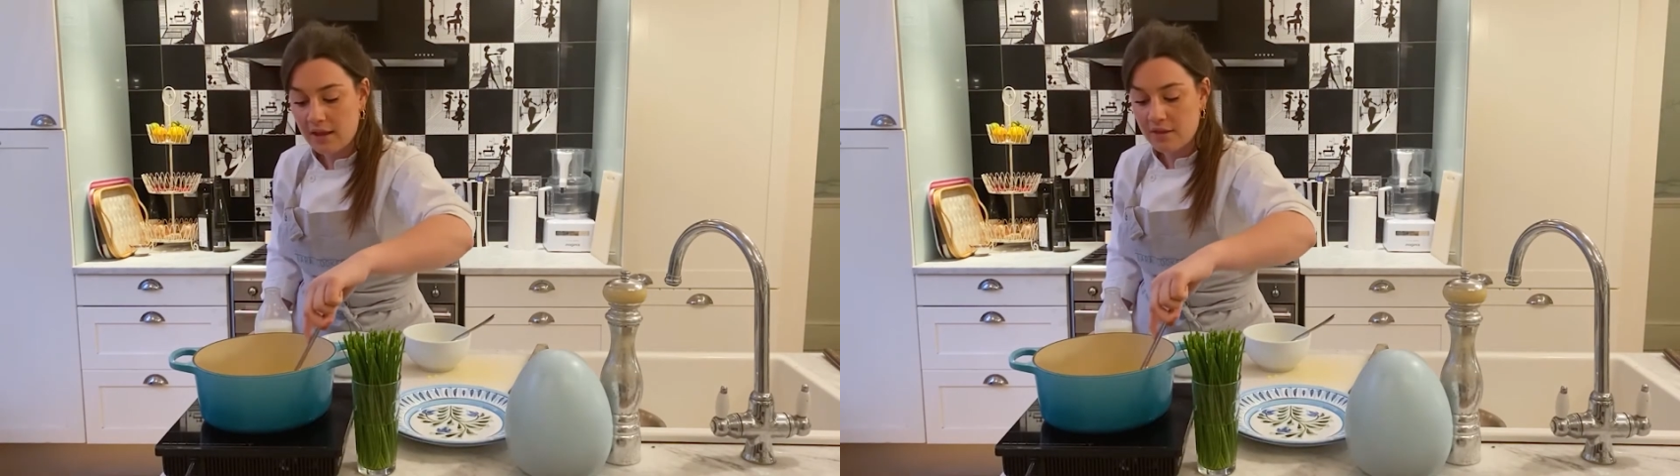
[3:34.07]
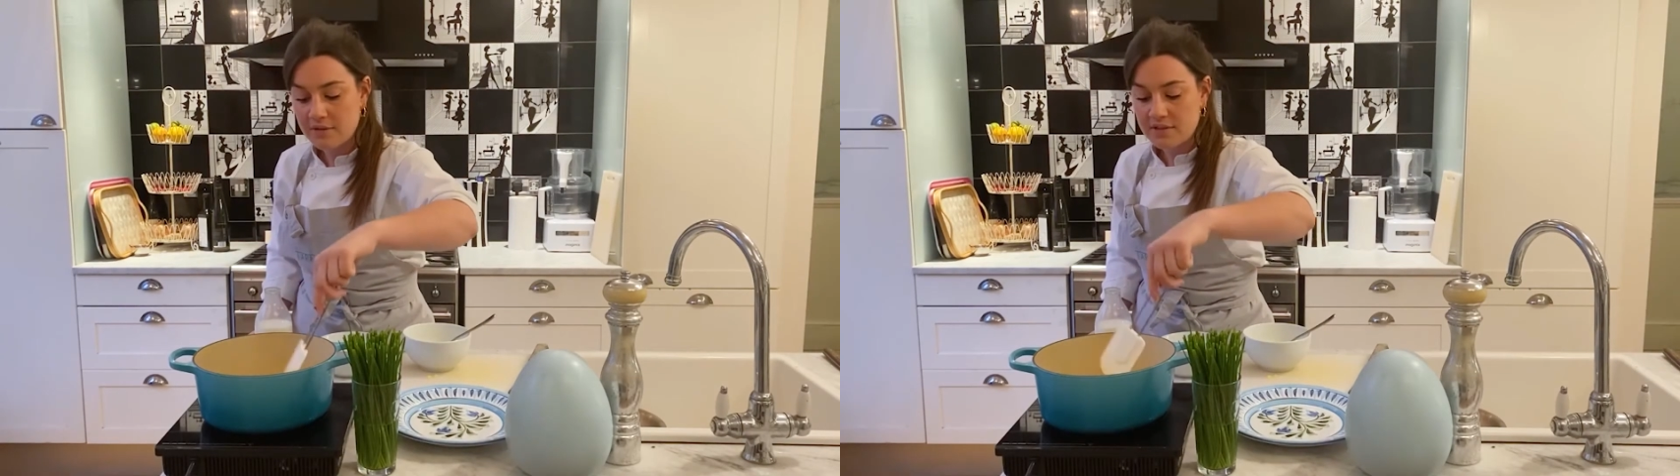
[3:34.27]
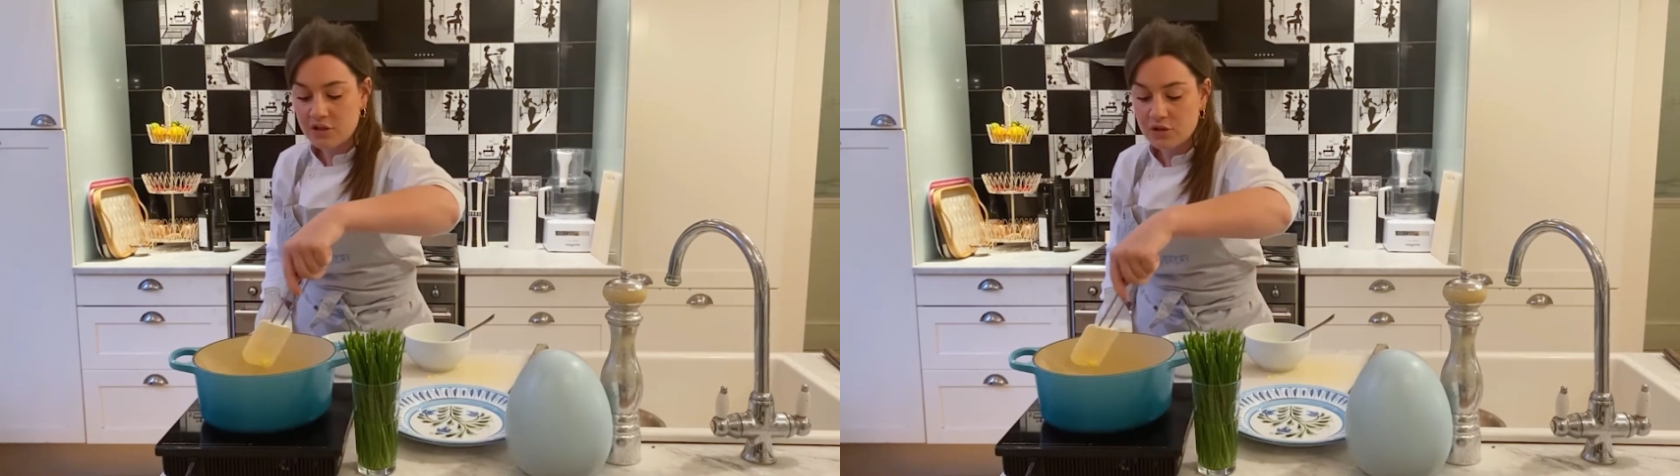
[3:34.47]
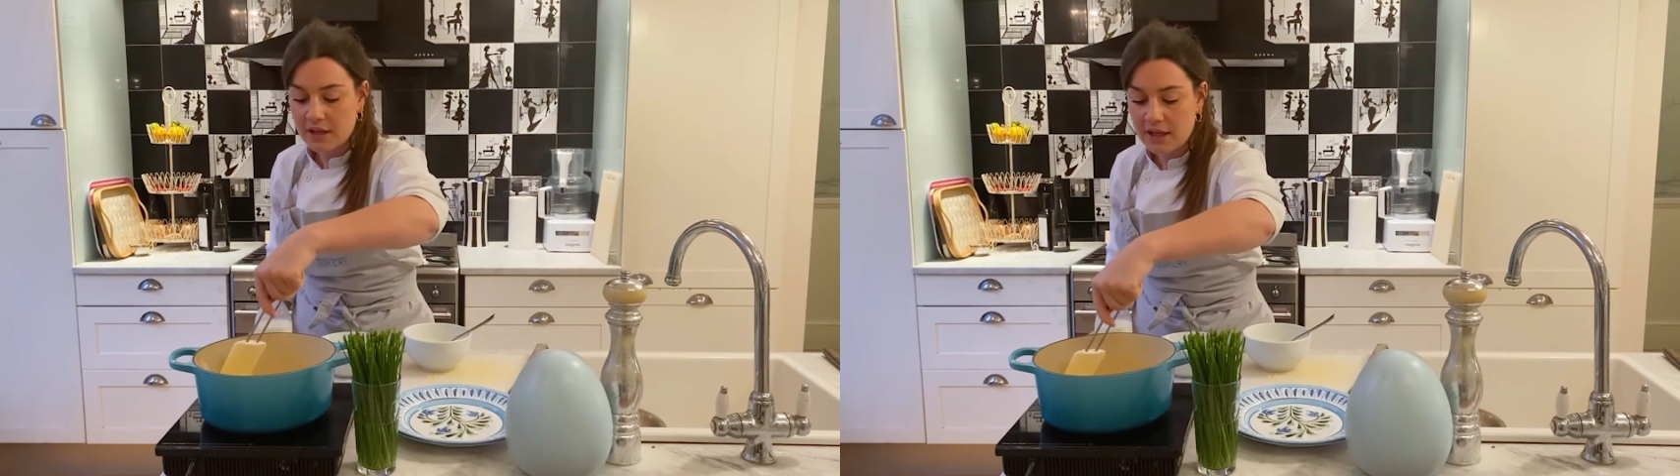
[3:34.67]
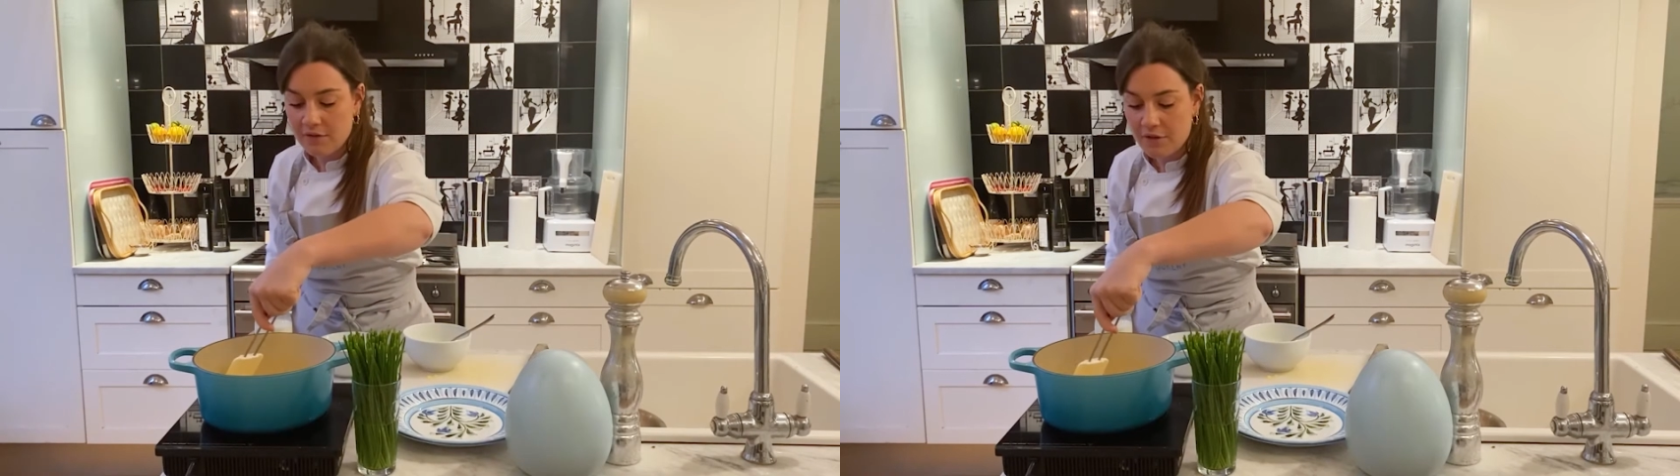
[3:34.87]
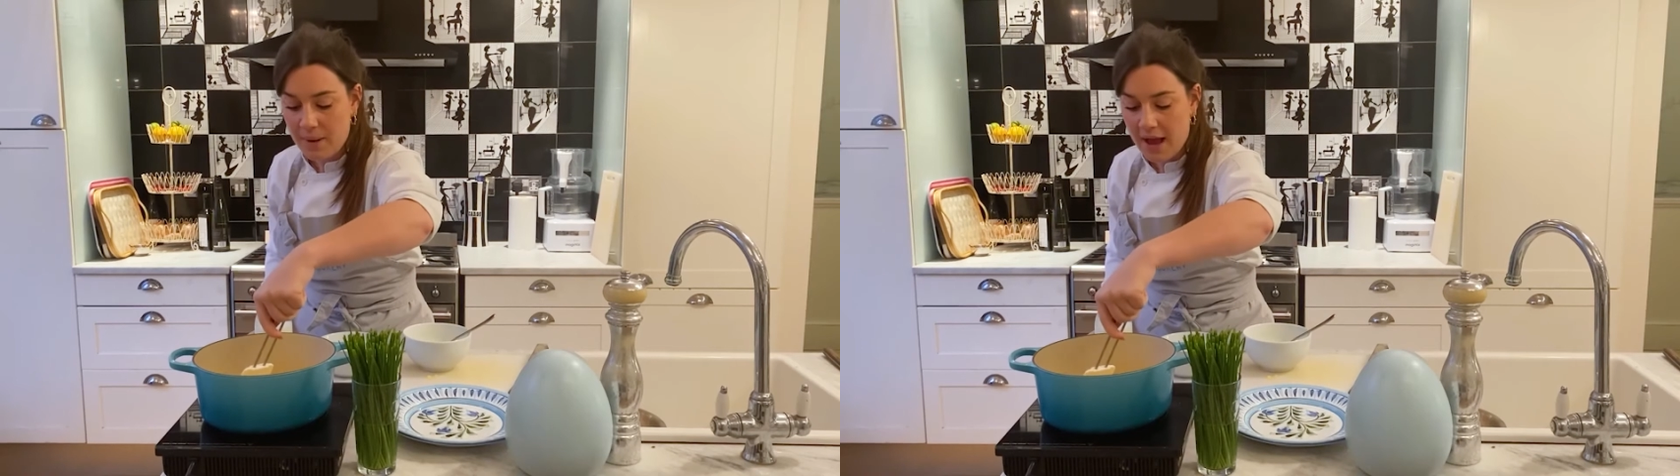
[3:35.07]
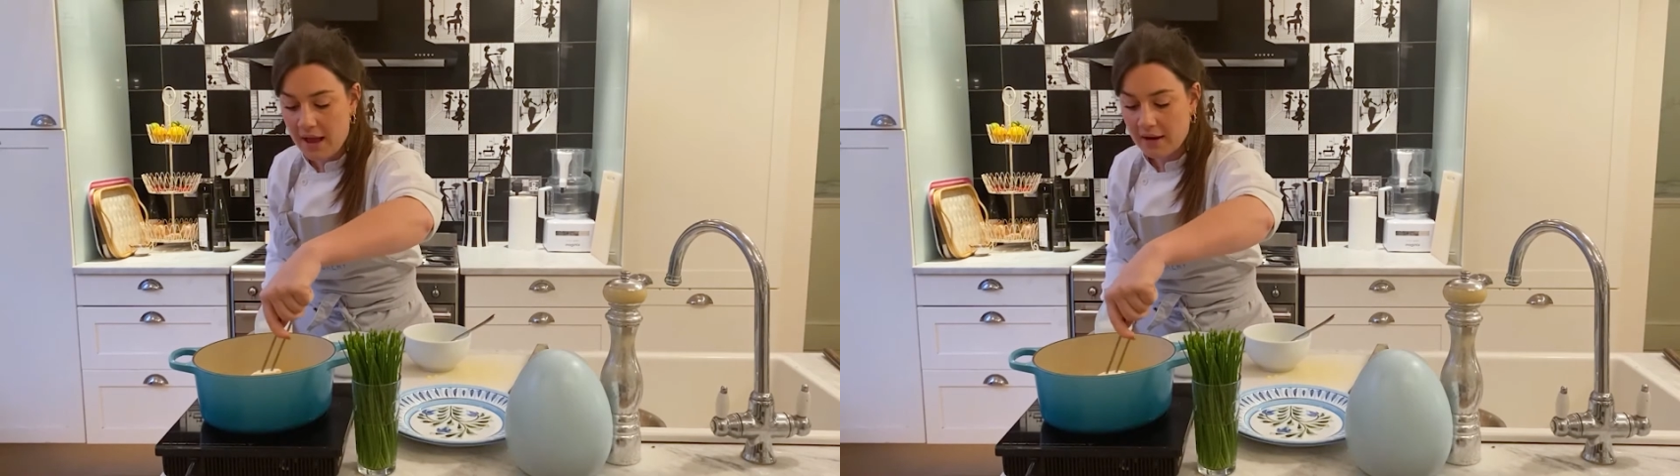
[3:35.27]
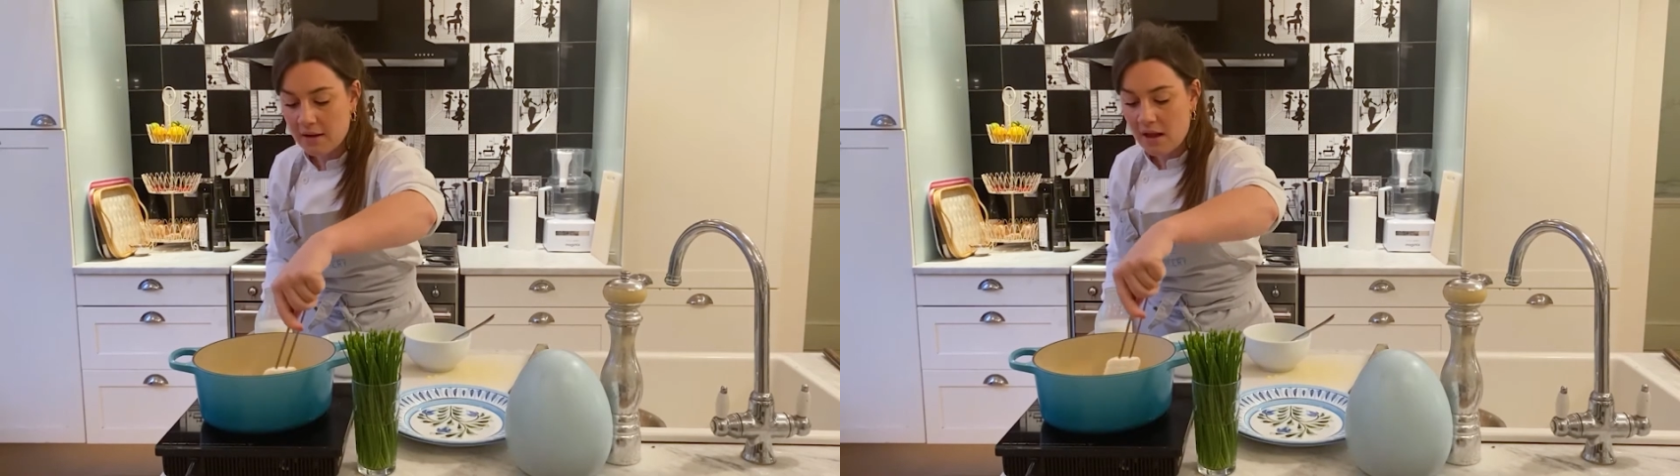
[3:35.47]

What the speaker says: in the residual heat of the pan.